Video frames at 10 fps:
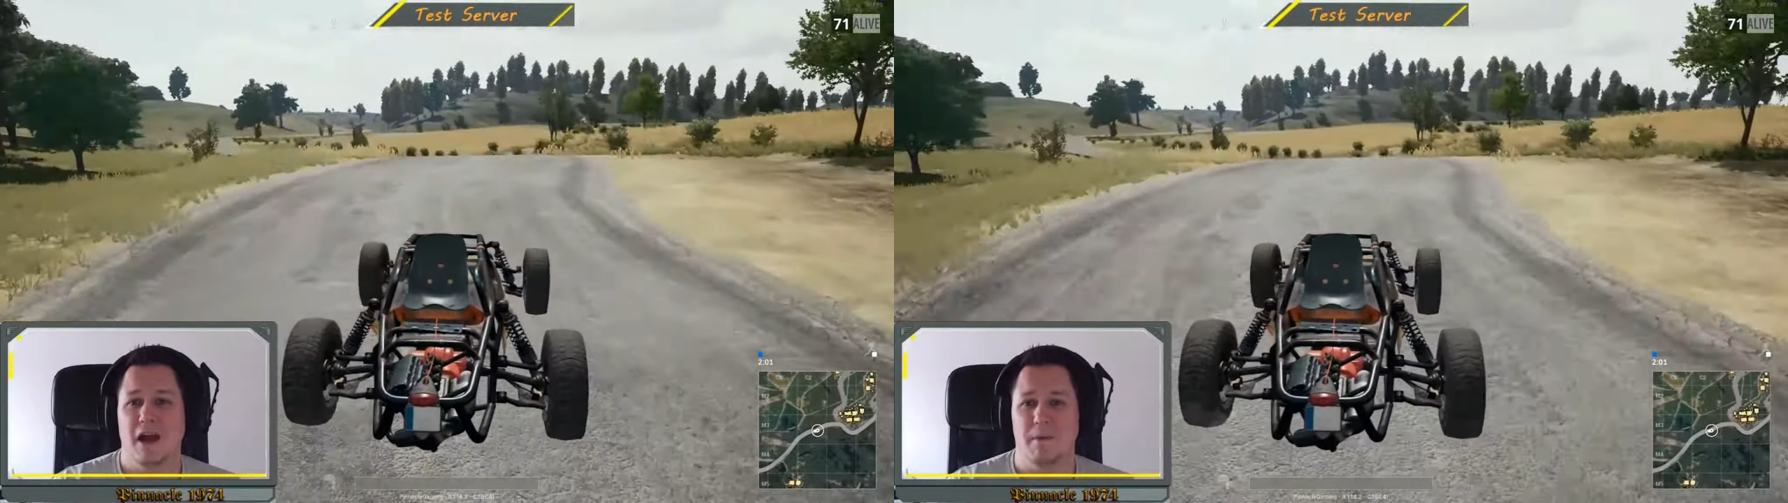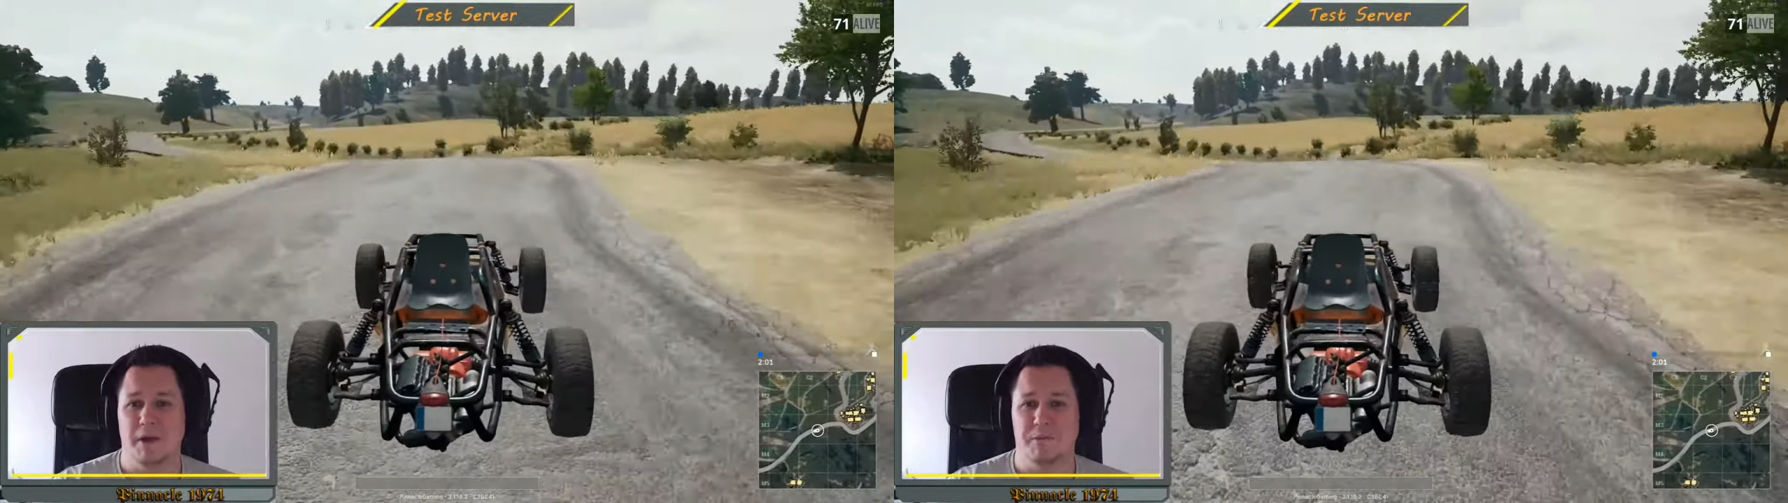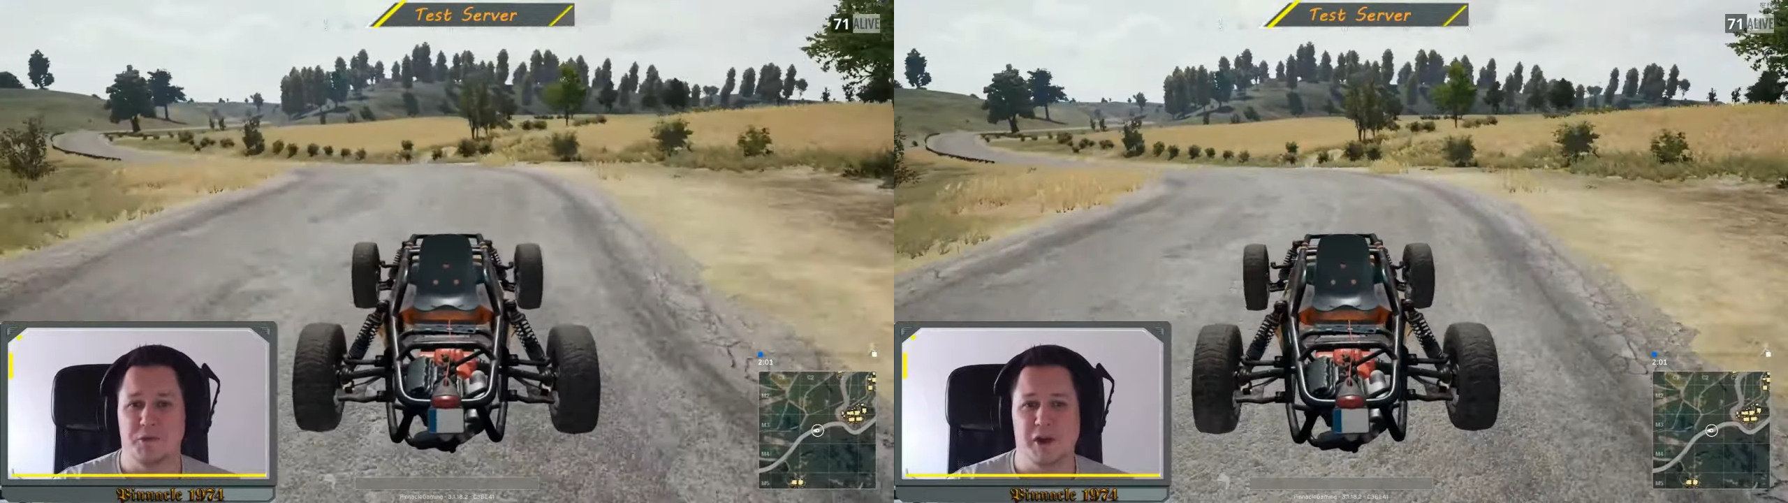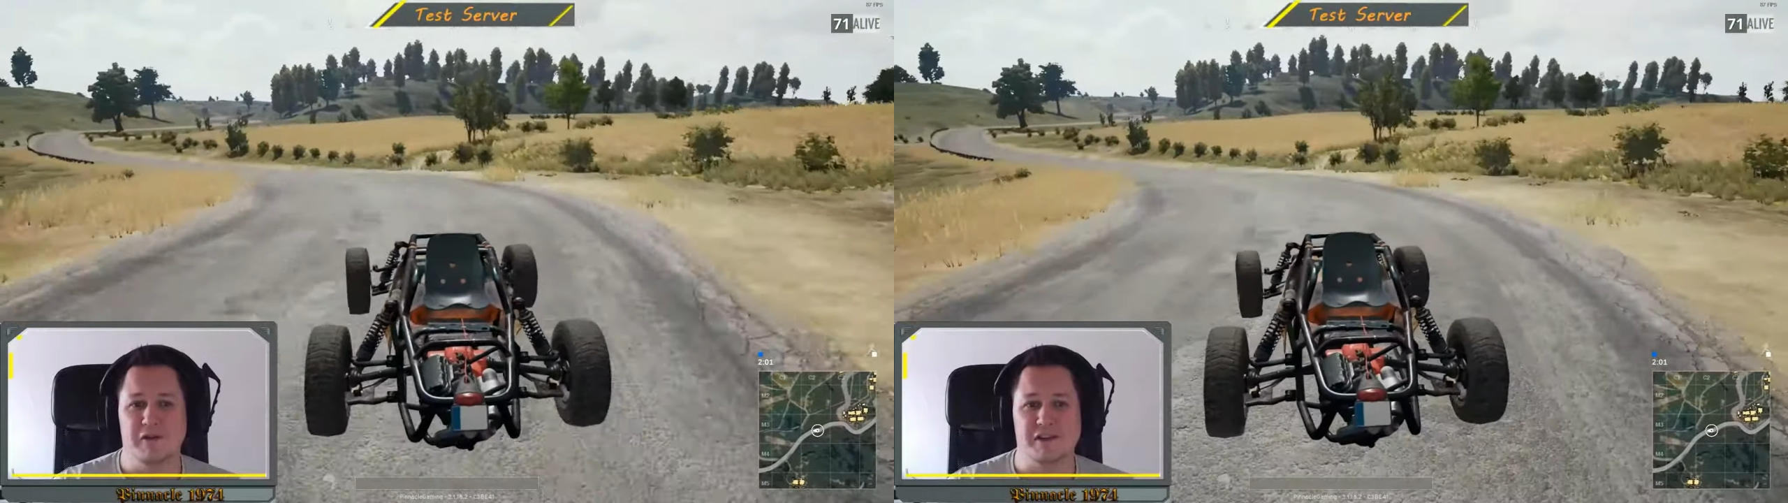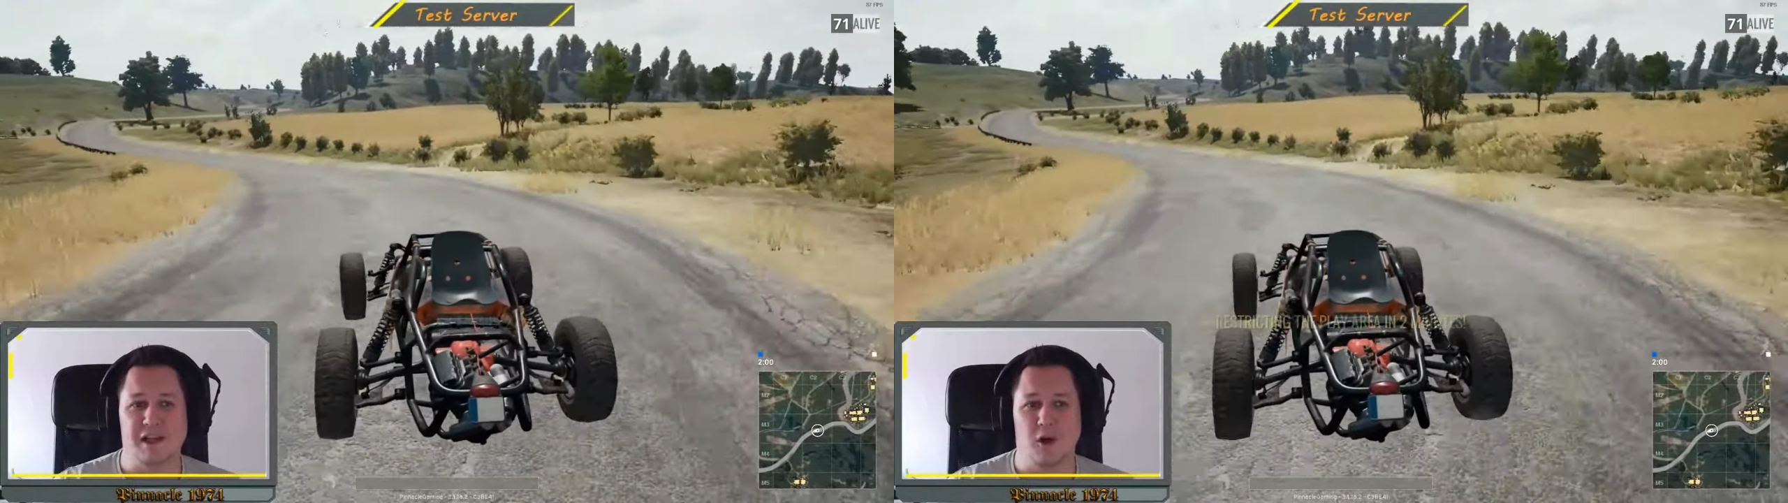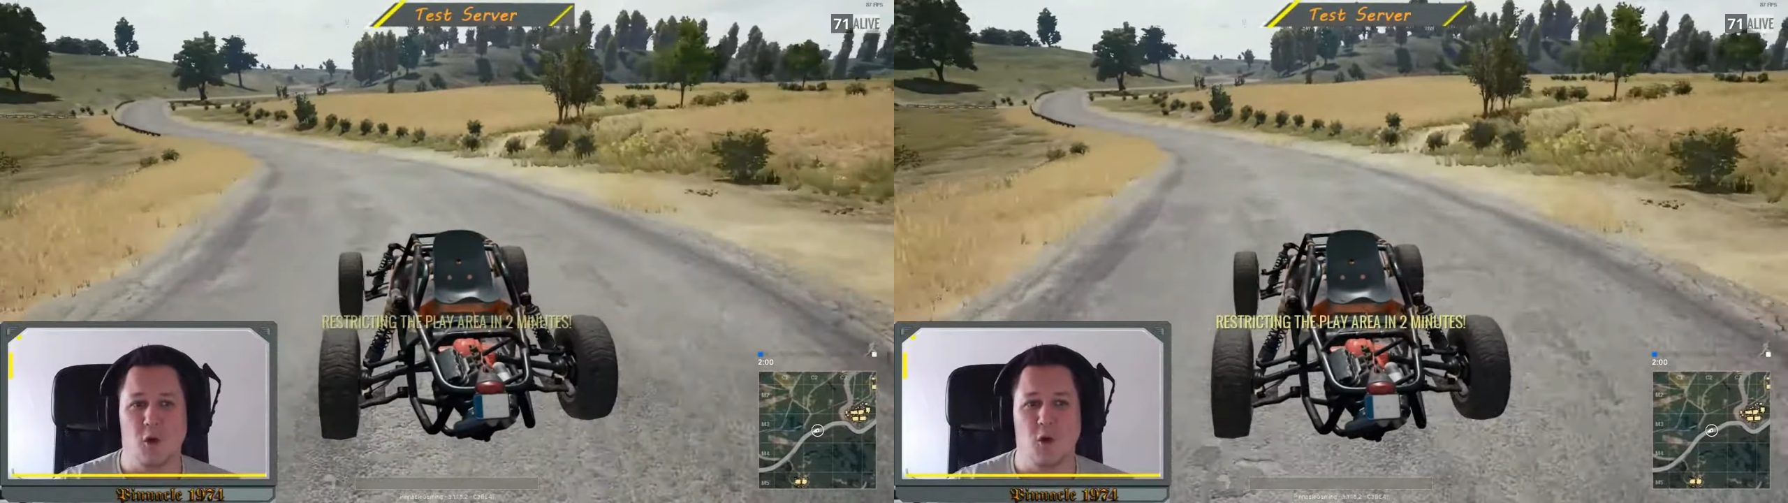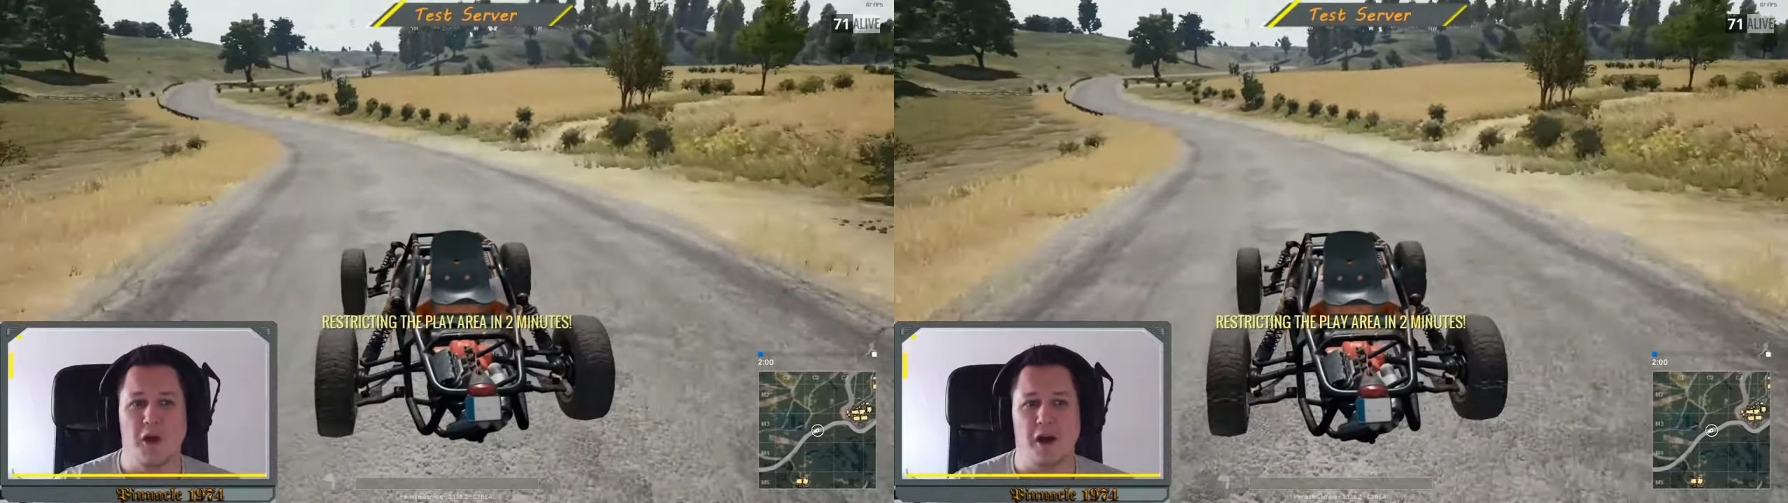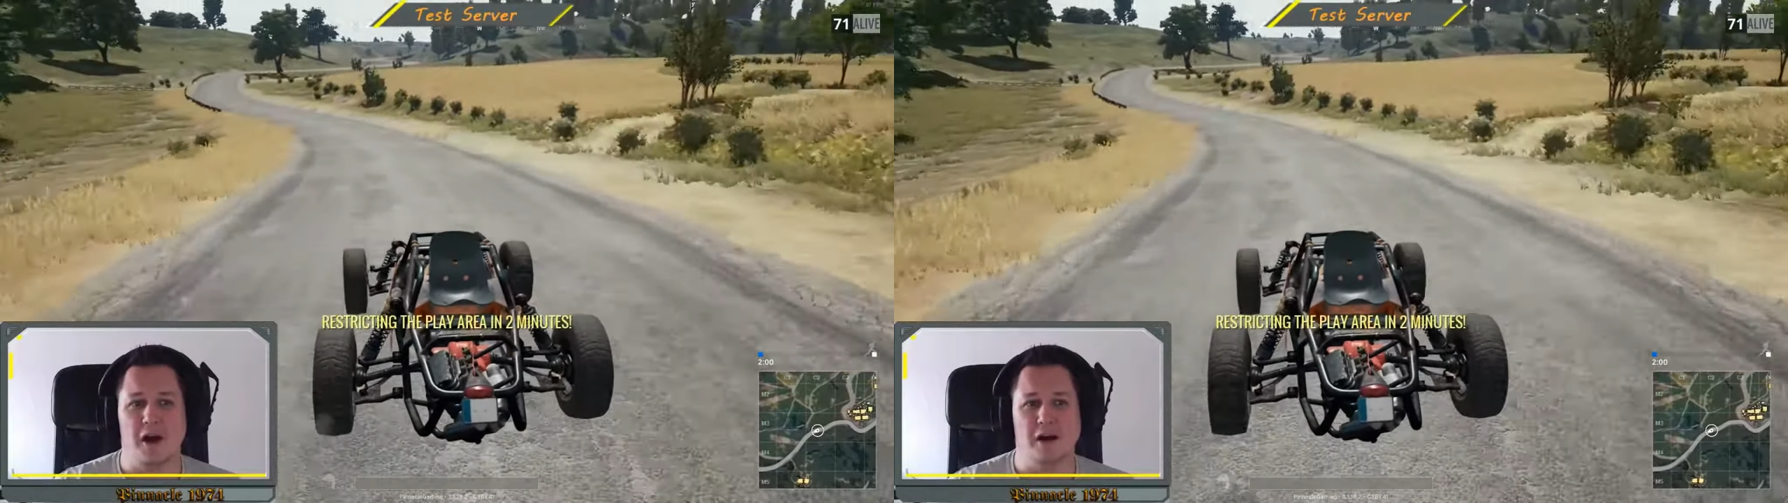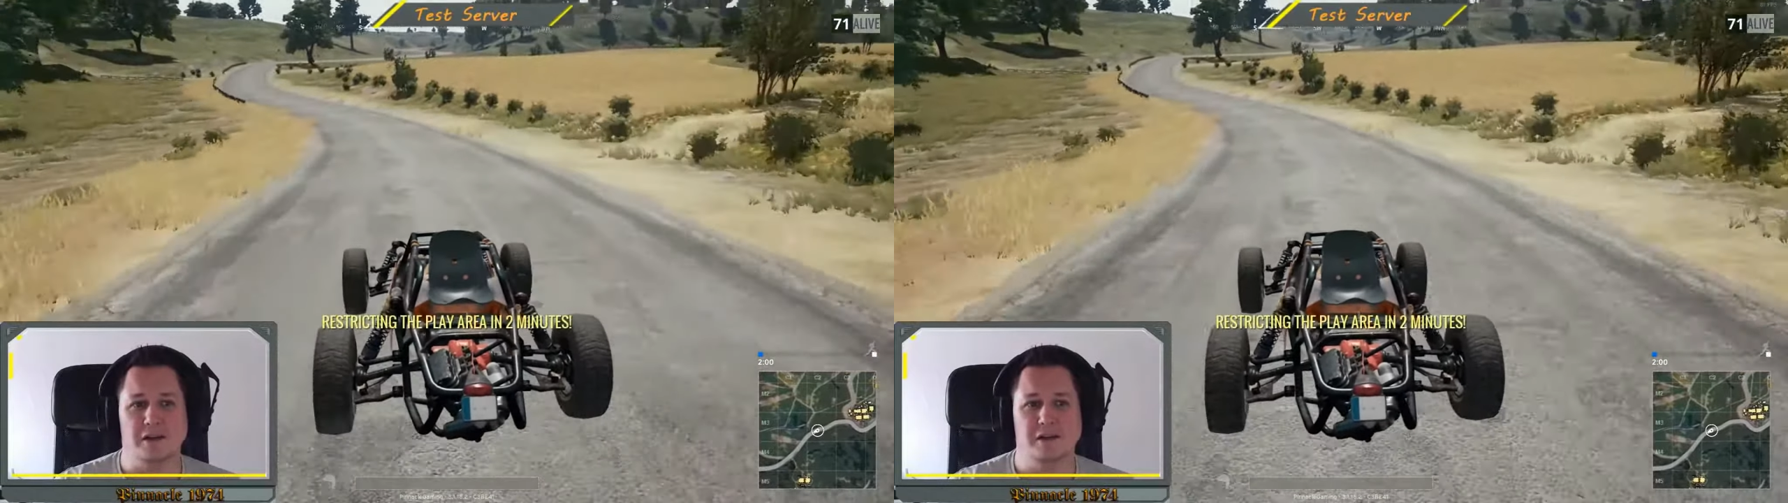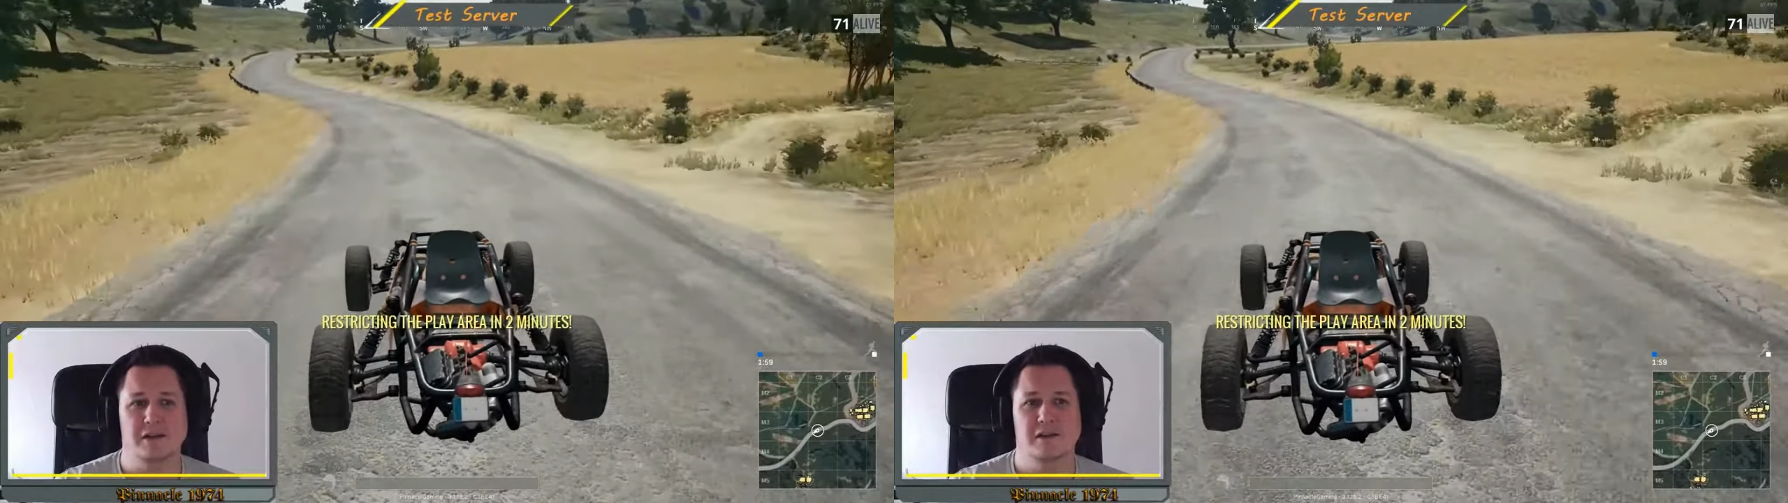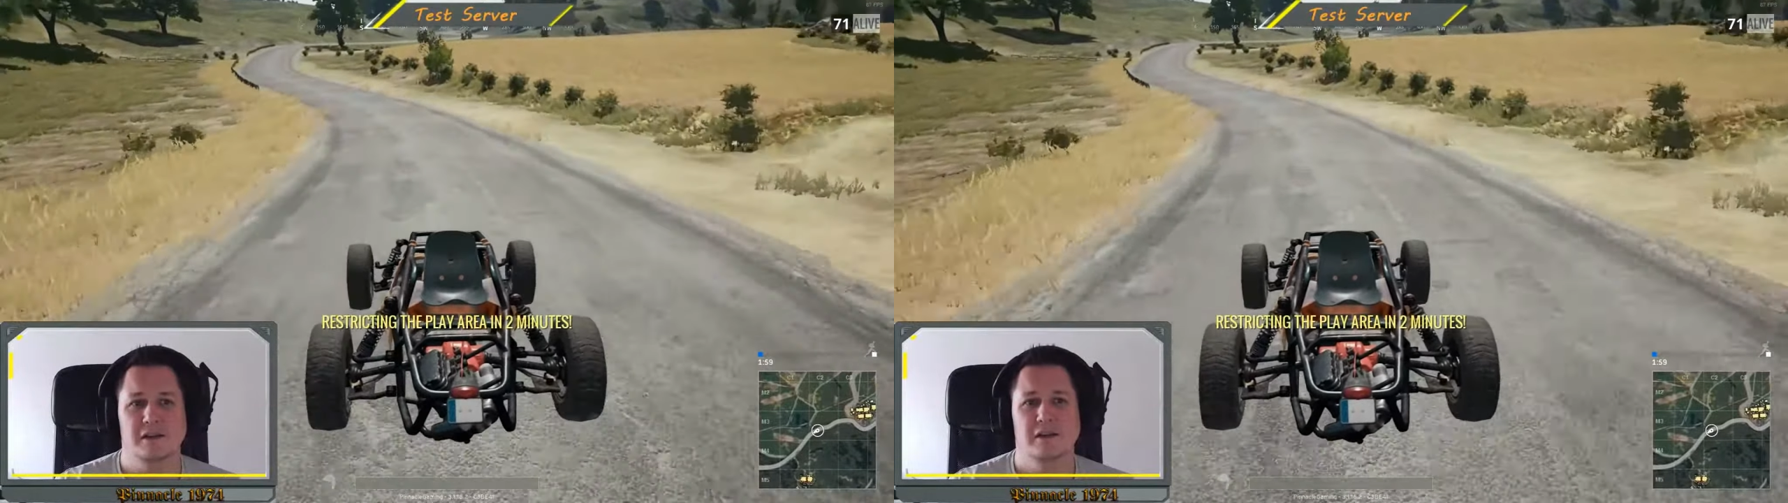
I mean, previously all the cars